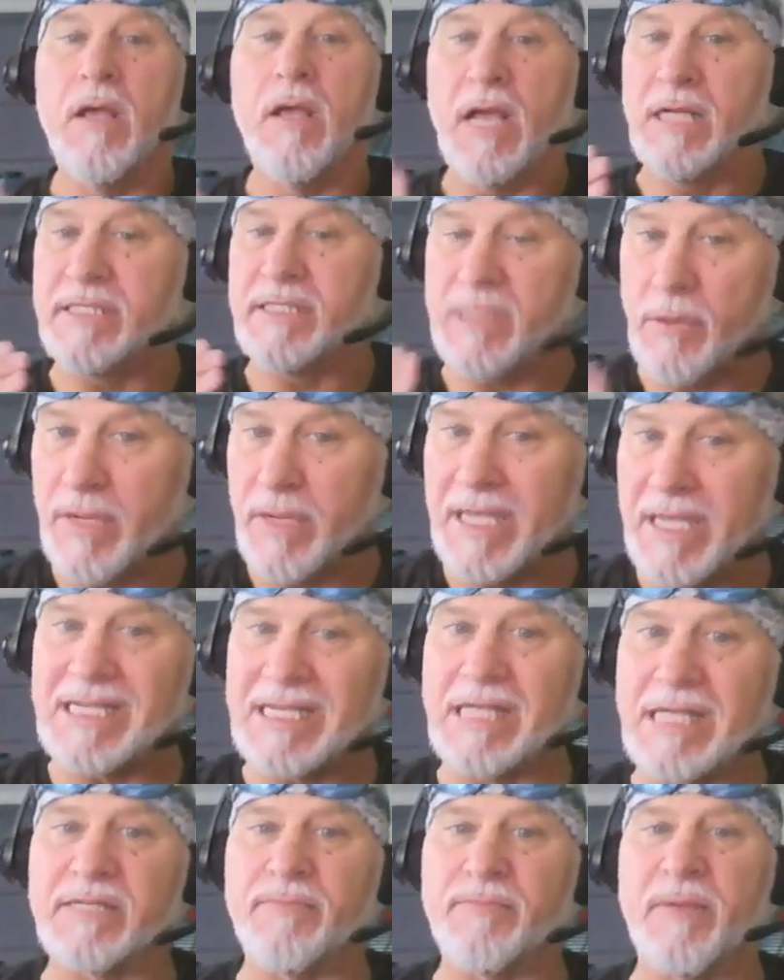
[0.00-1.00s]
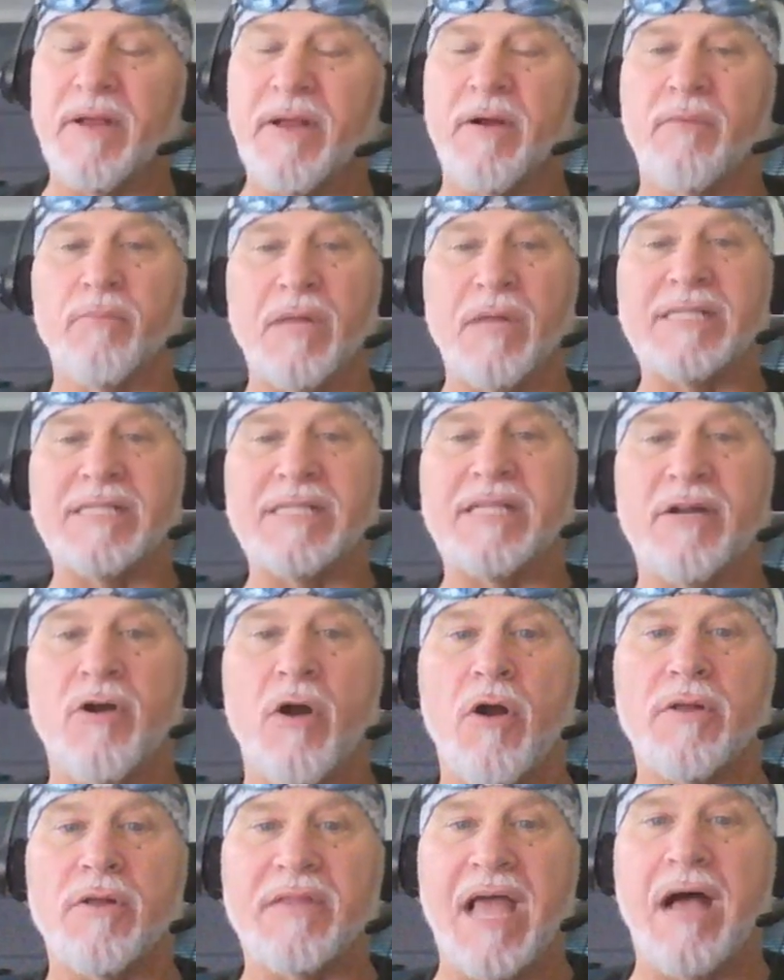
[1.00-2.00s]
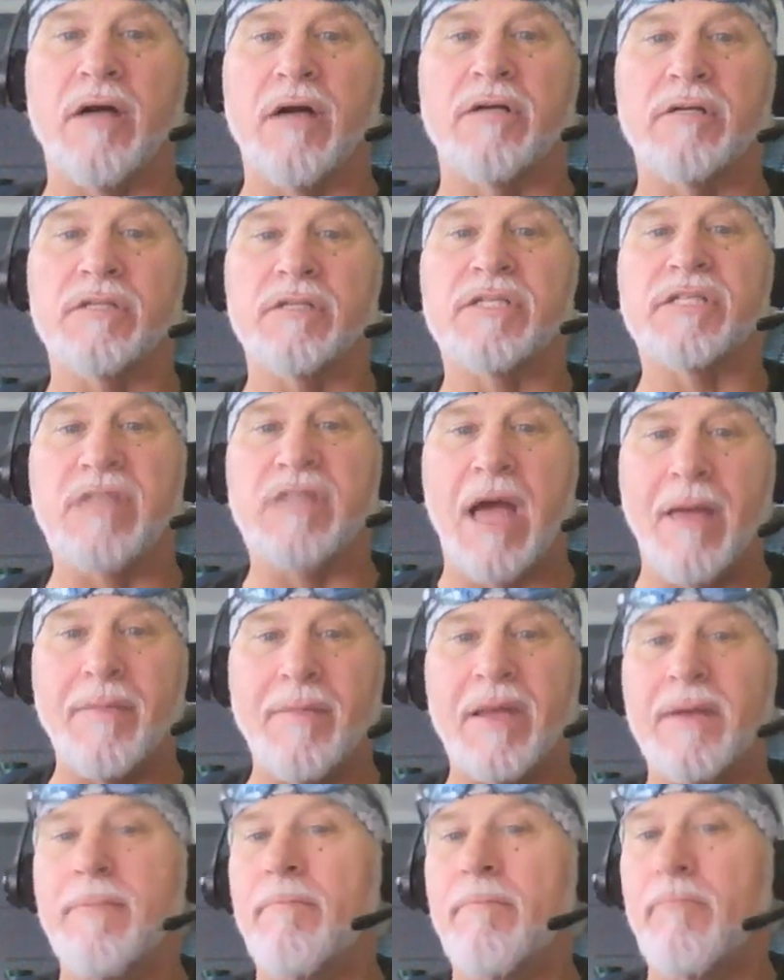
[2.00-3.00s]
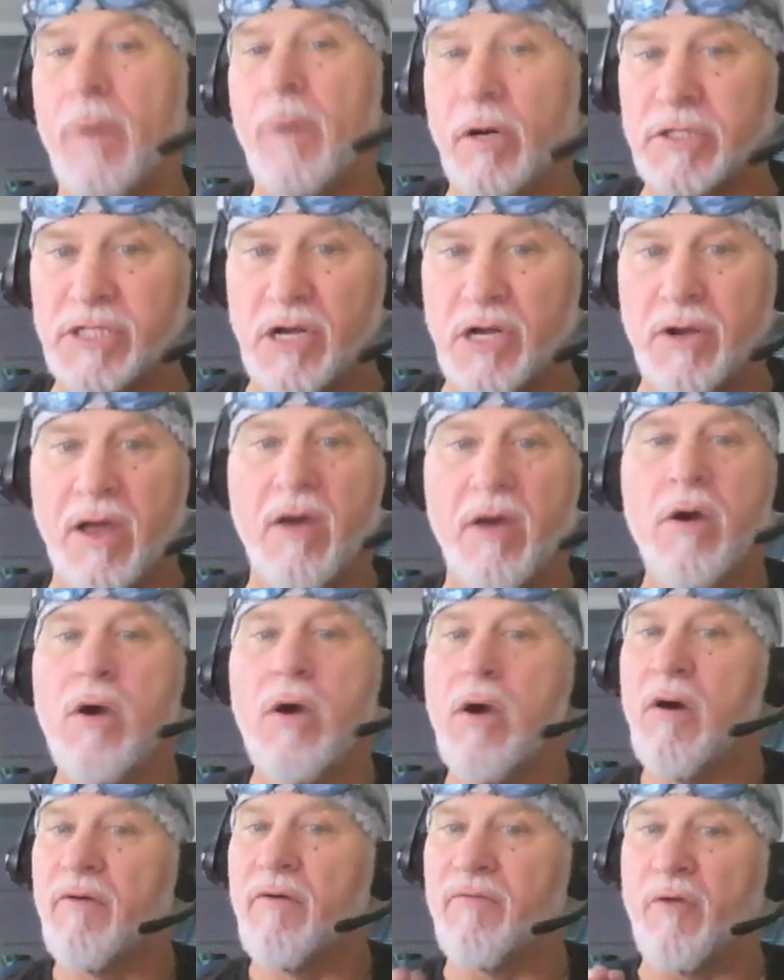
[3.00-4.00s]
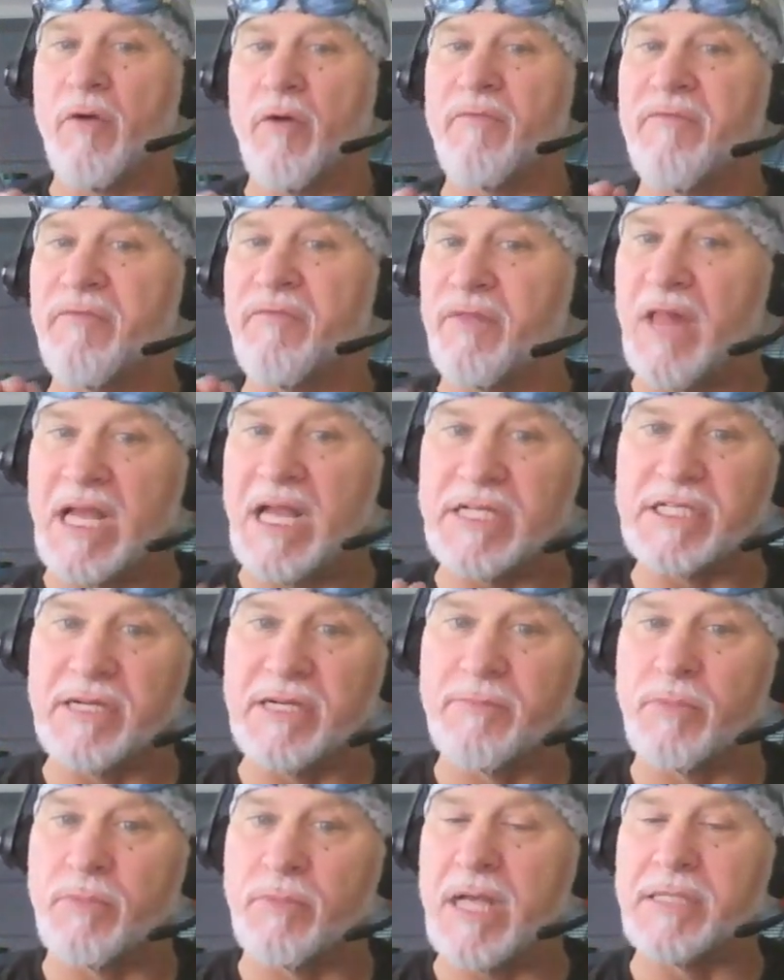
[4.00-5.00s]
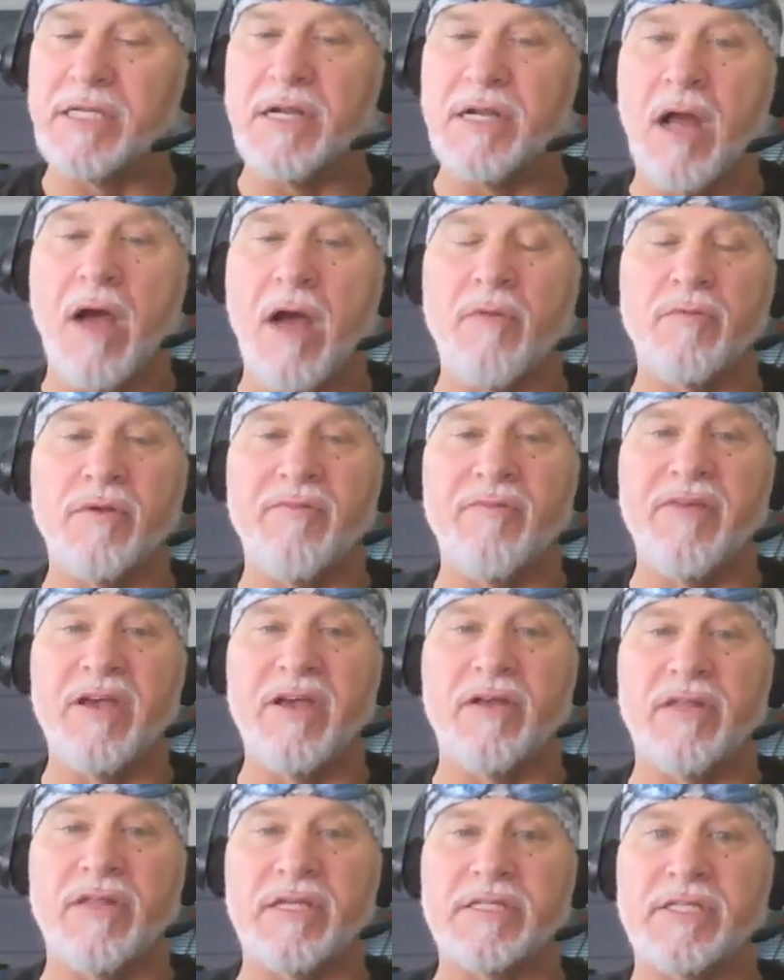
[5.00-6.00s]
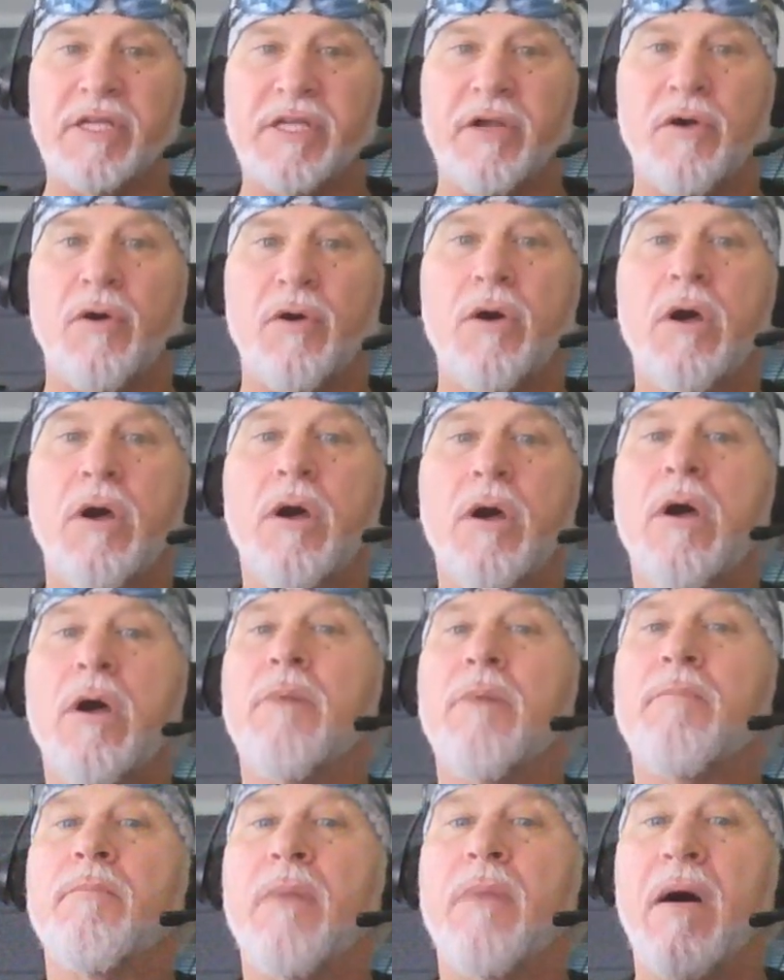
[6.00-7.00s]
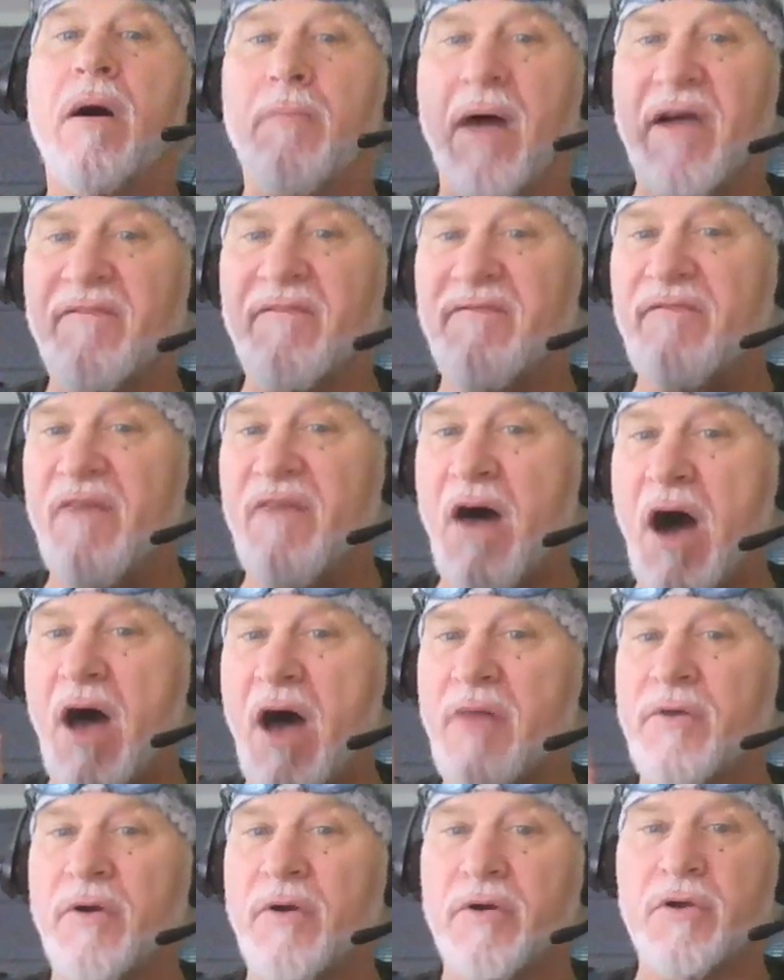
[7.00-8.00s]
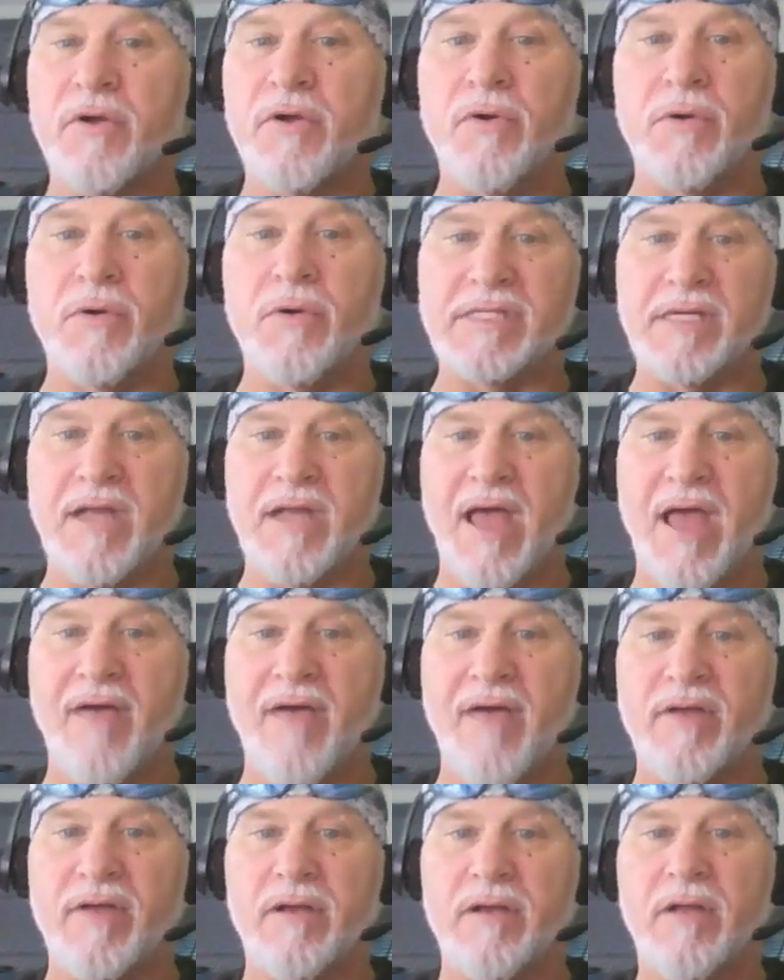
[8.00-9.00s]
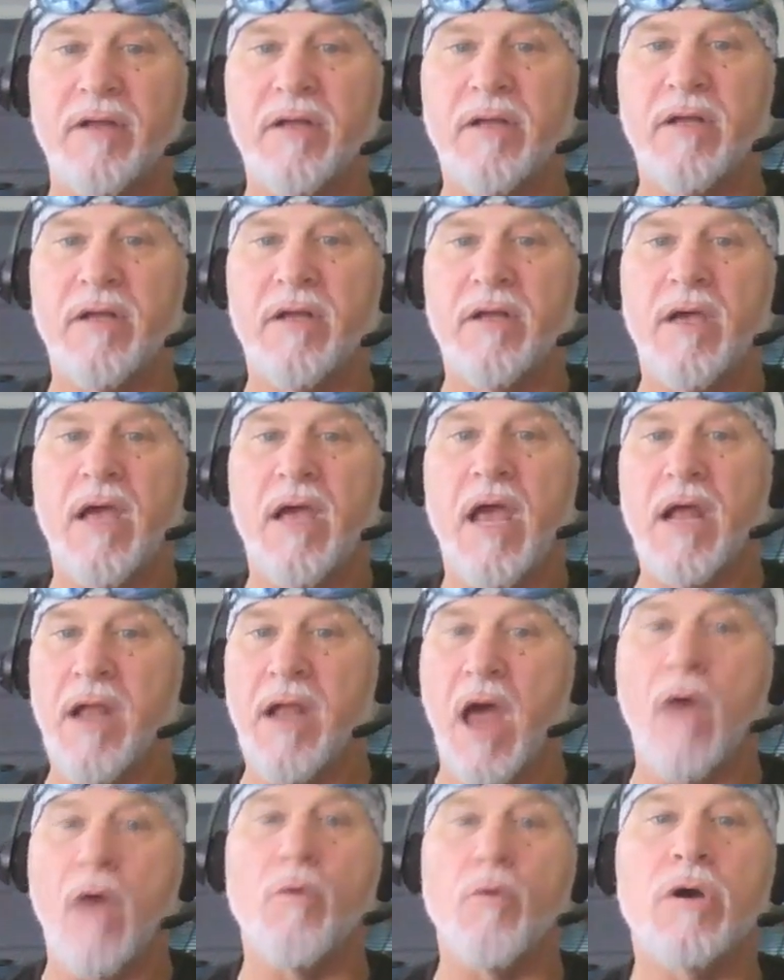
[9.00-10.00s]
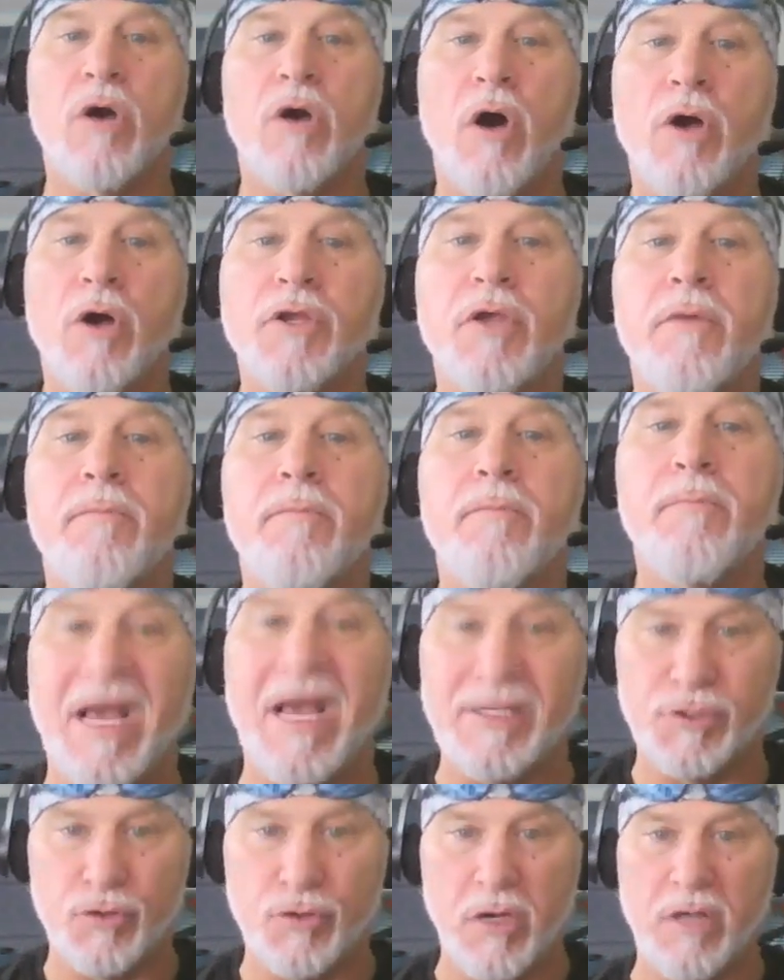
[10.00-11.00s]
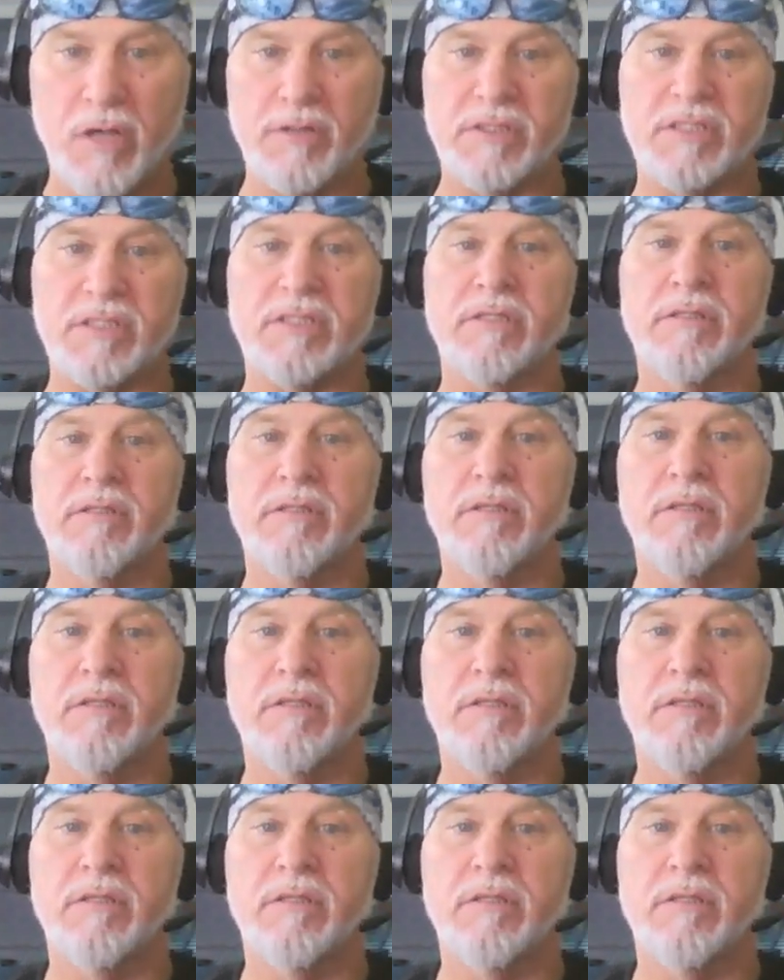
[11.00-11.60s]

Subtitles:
And so he says to Peter, blessed art thou, Simon Bar-Jonah, for flesh and blood did not reveal this to you, but my Father who is in heaven. And I will call you Petros.